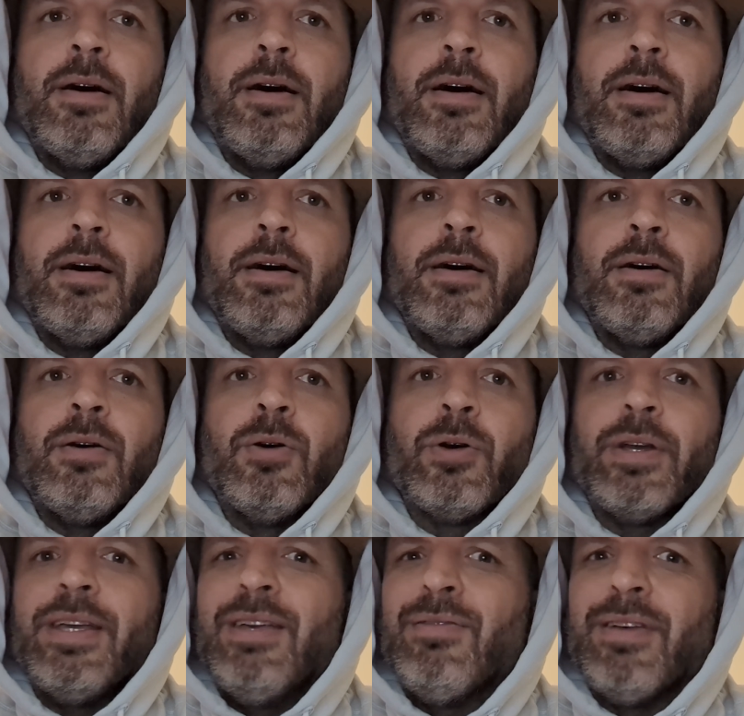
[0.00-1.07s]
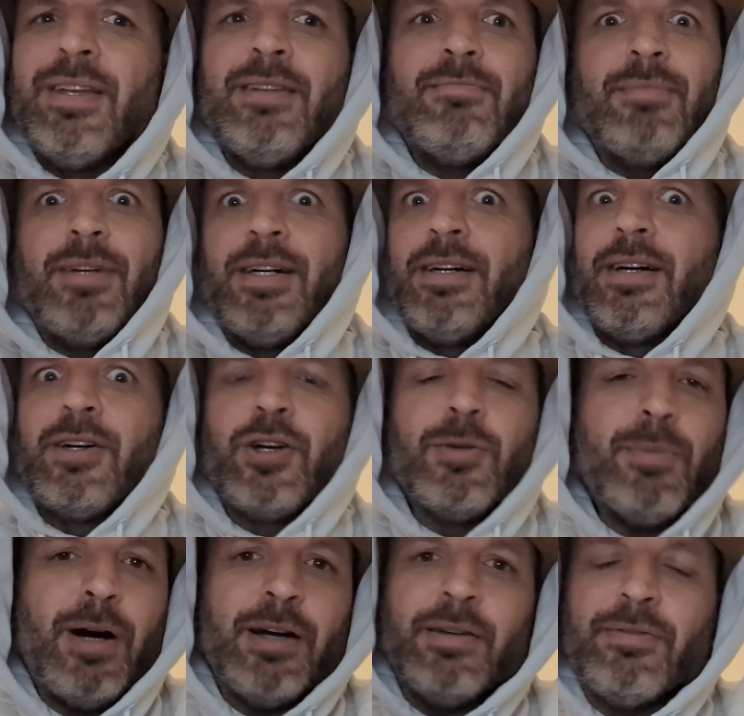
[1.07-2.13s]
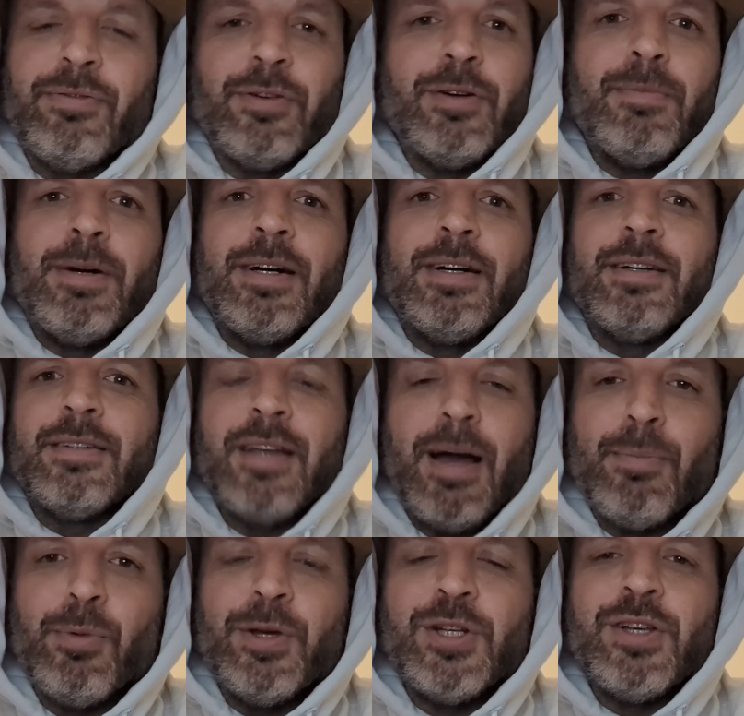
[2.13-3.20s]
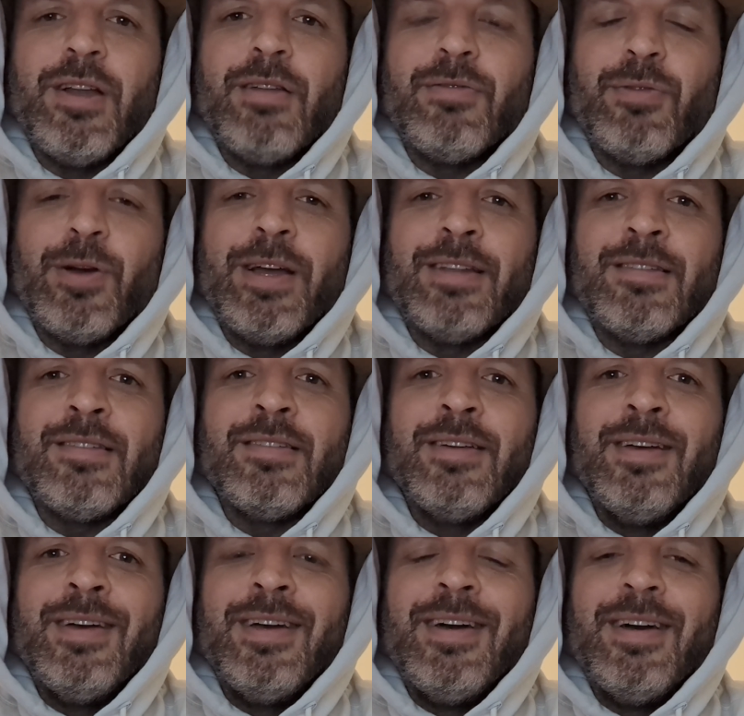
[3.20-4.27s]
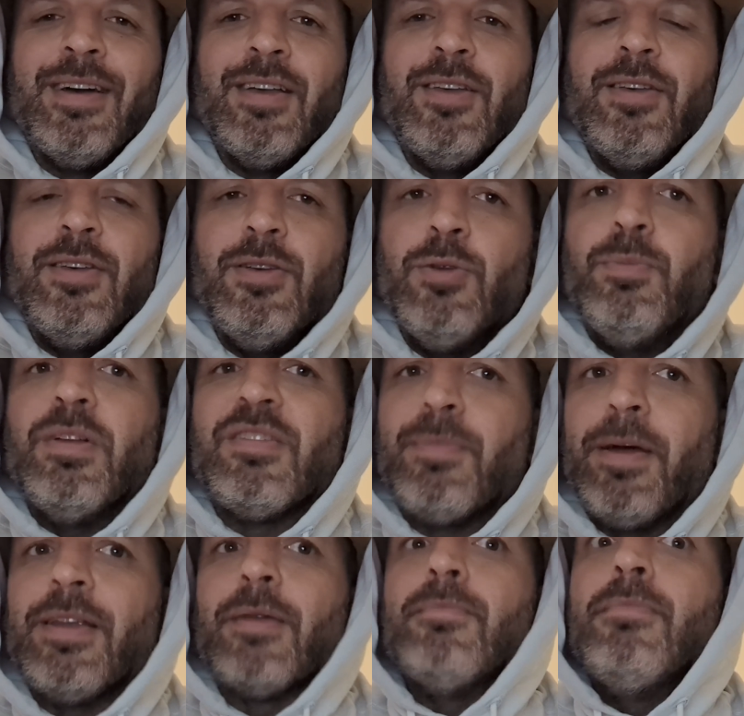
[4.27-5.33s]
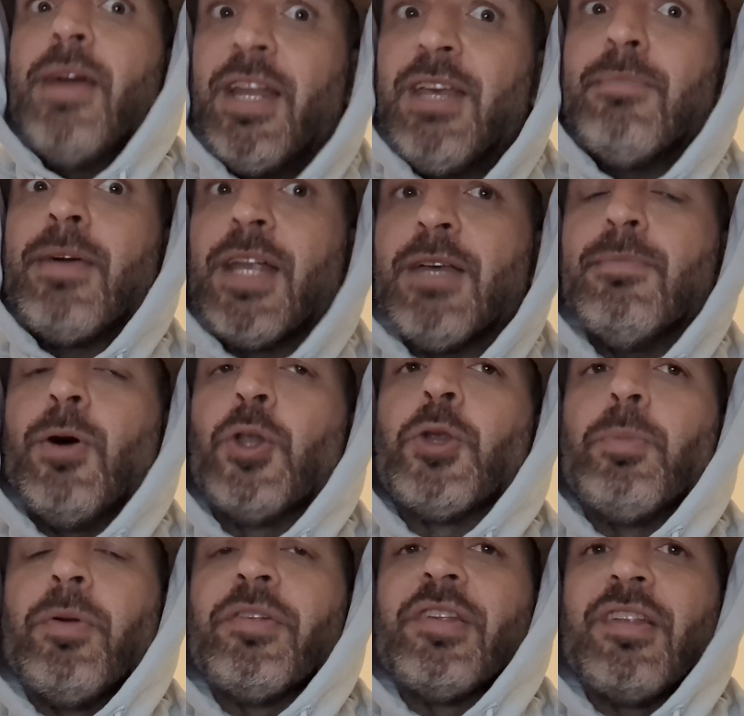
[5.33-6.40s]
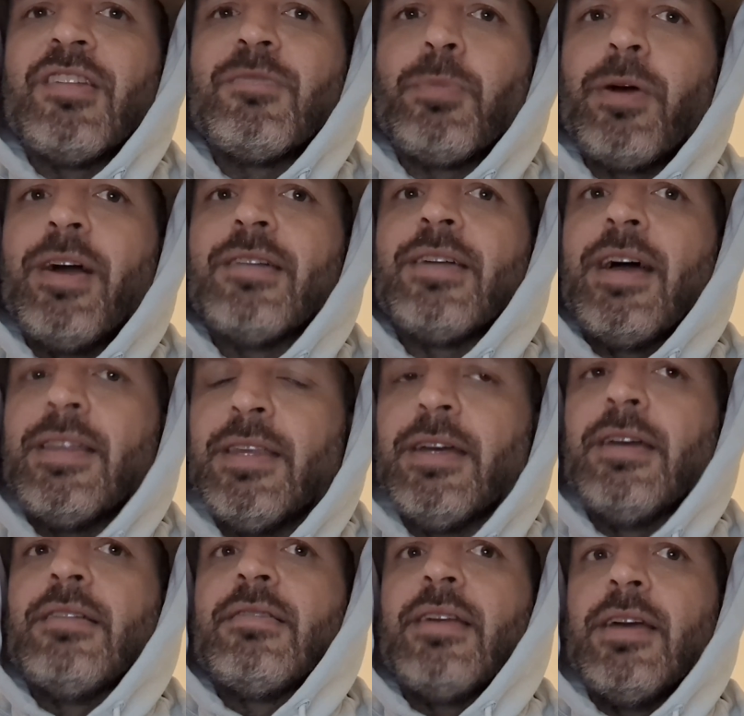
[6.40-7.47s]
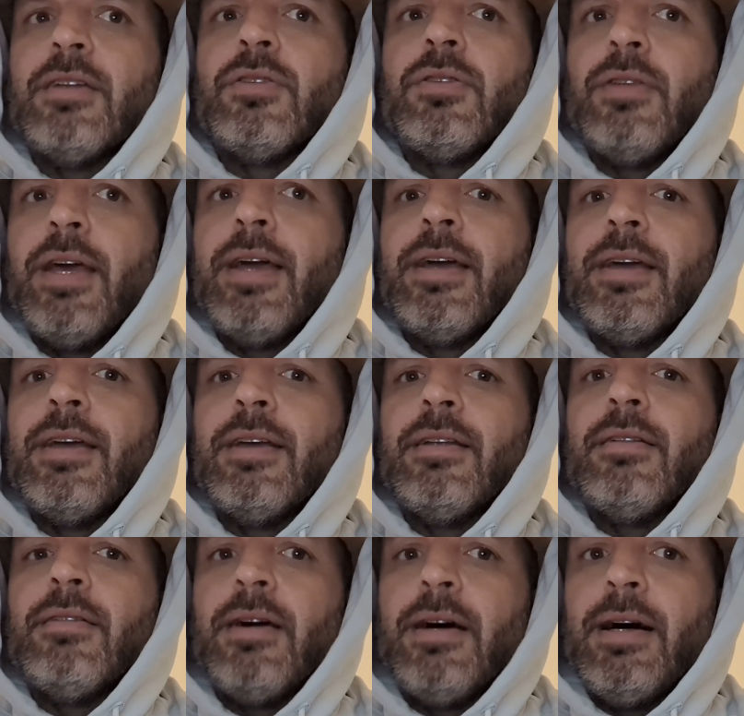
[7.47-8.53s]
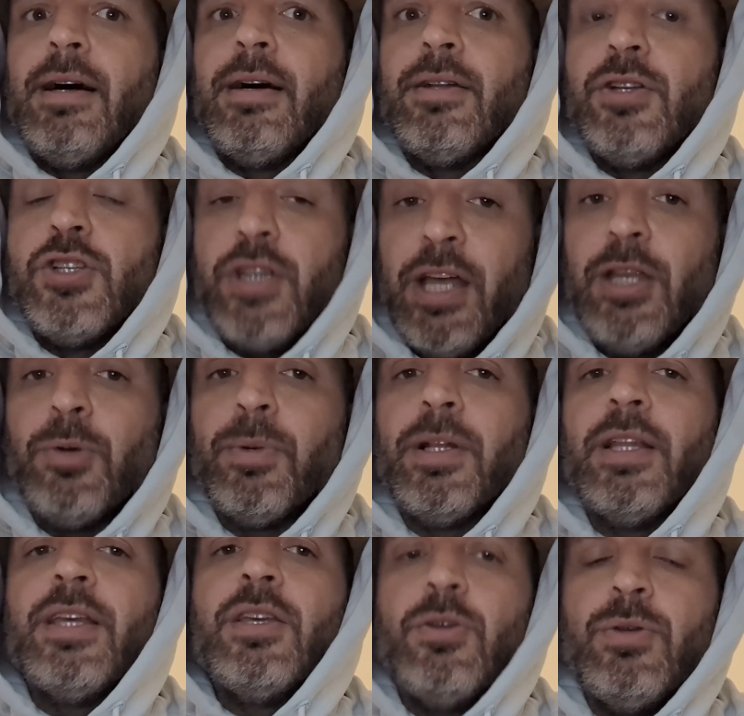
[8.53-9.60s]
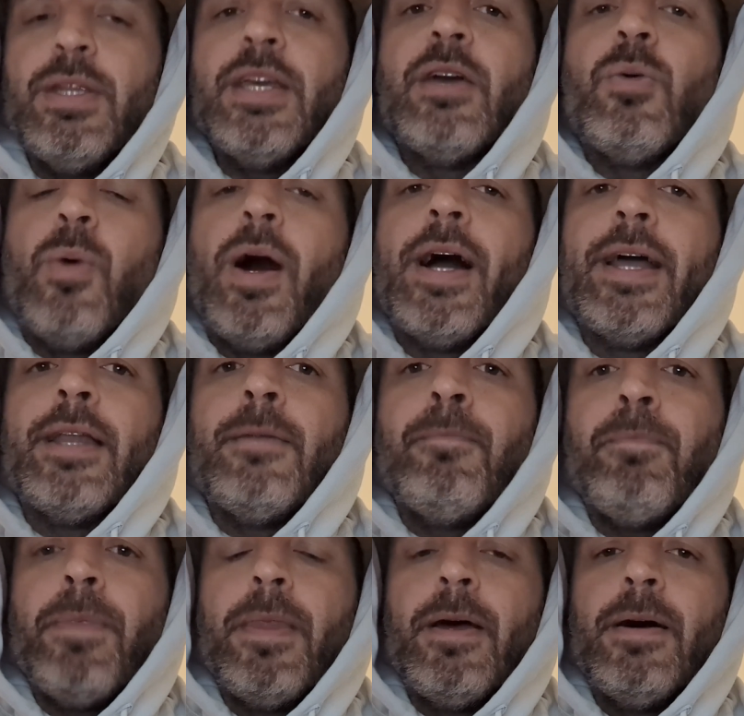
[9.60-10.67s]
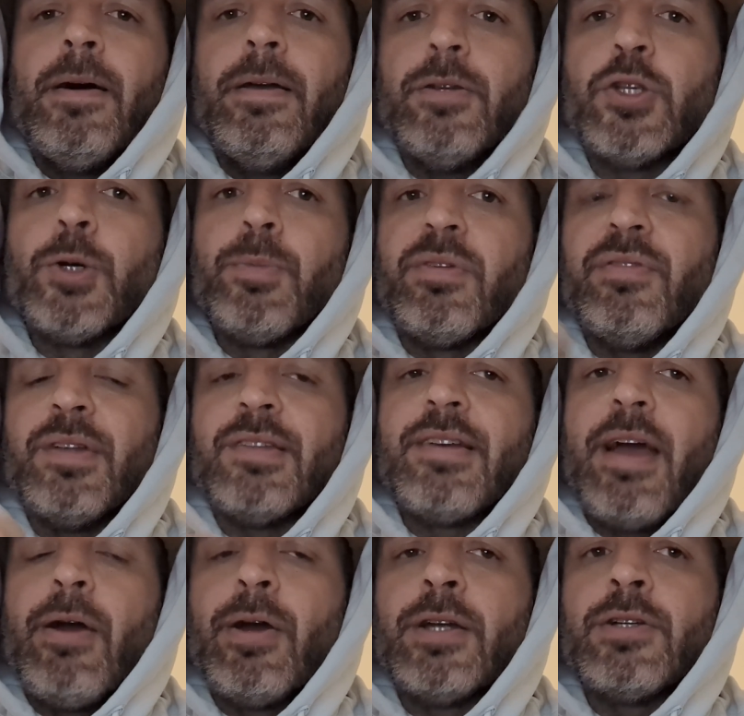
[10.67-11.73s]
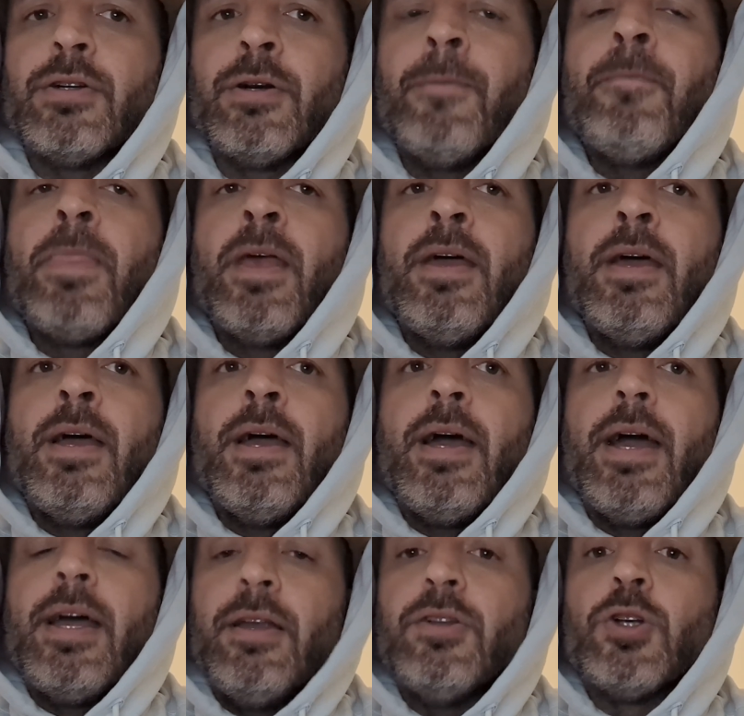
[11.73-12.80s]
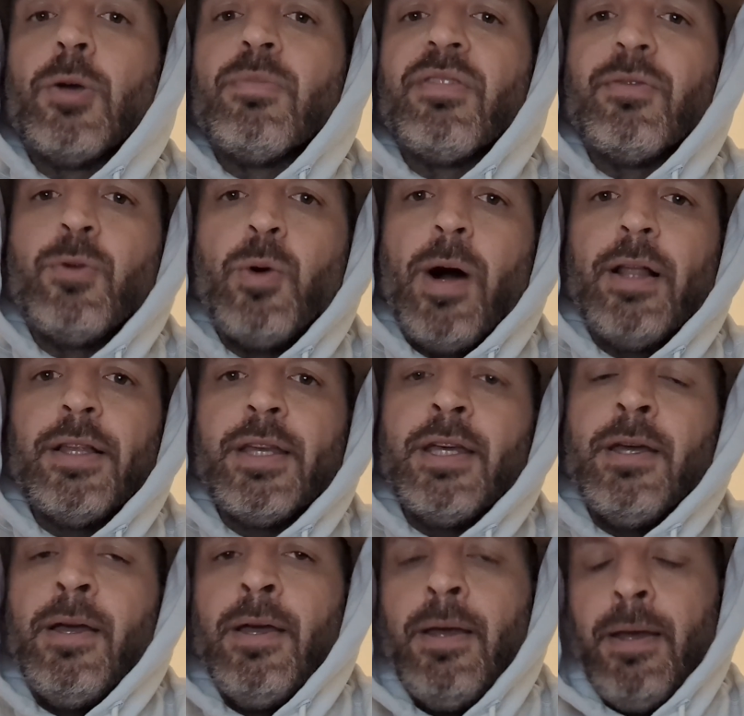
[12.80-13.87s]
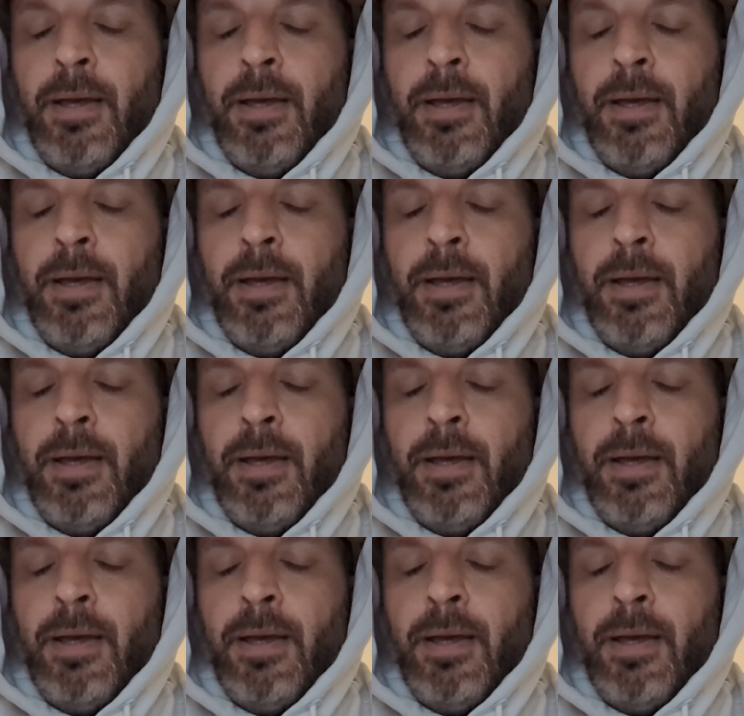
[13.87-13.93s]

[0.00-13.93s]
or even a Cremant from a top region in France, you'd be spending many, many multiples of this price. I think it's a genuinely unique wine in terms of its character and in terms of quality